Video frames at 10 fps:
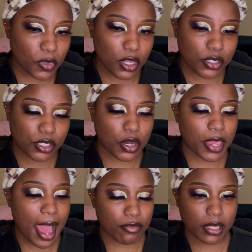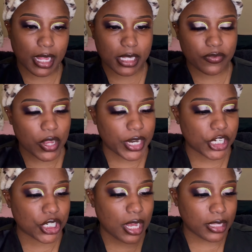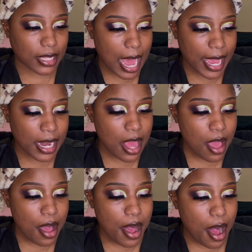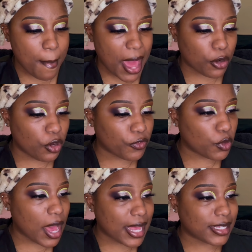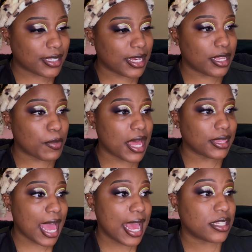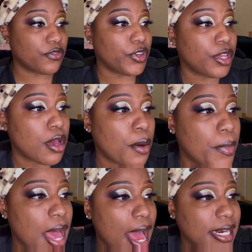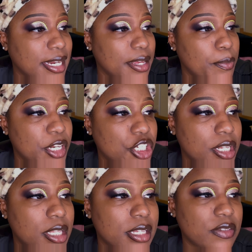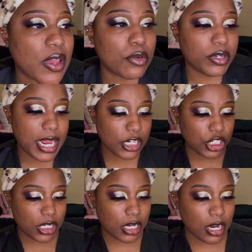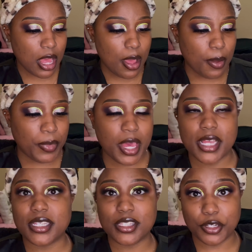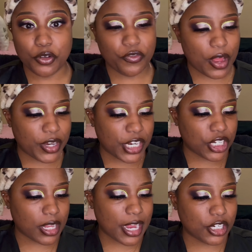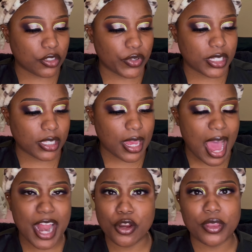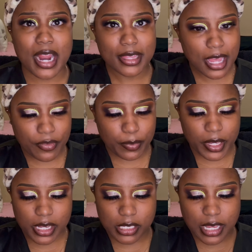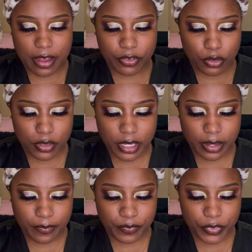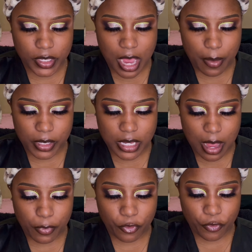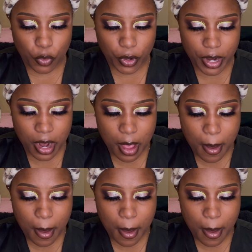So yeah, I really like this foundation a lot. Um, I don't know if you guys seen my last video, but I did mention this foundation because it's a new foundation that I just recently got. I know that I love it because I've used it time and time before